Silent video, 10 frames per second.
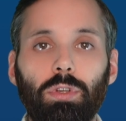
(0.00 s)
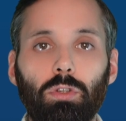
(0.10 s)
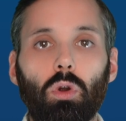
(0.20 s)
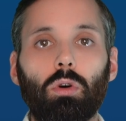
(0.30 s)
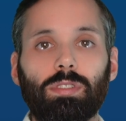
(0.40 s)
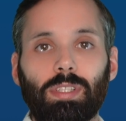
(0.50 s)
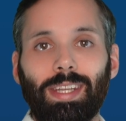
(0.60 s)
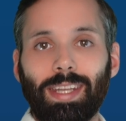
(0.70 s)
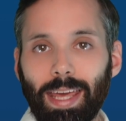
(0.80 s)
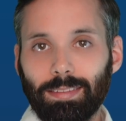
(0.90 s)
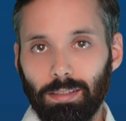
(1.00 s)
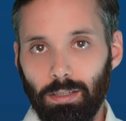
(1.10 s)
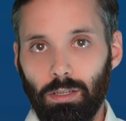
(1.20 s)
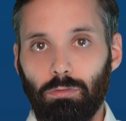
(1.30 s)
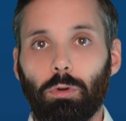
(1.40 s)
euros net
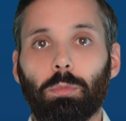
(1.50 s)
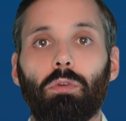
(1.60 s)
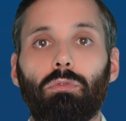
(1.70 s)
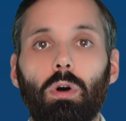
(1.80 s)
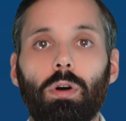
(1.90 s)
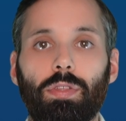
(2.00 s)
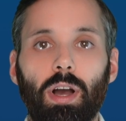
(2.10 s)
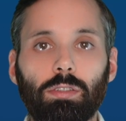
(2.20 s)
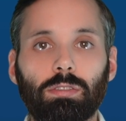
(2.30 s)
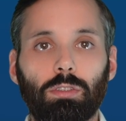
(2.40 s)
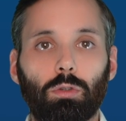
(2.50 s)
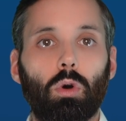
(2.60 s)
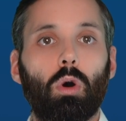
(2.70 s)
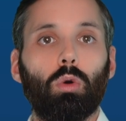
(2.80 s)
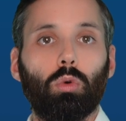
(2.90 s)
from your 4,000
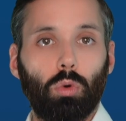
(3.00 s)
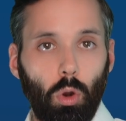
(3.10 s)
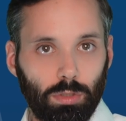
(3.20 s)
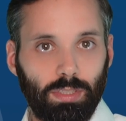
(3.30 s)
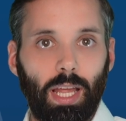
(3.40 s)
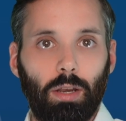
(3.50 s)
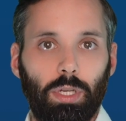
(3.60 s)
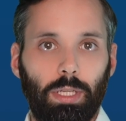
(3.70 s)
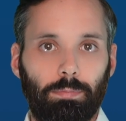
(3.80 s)
euro gross salary.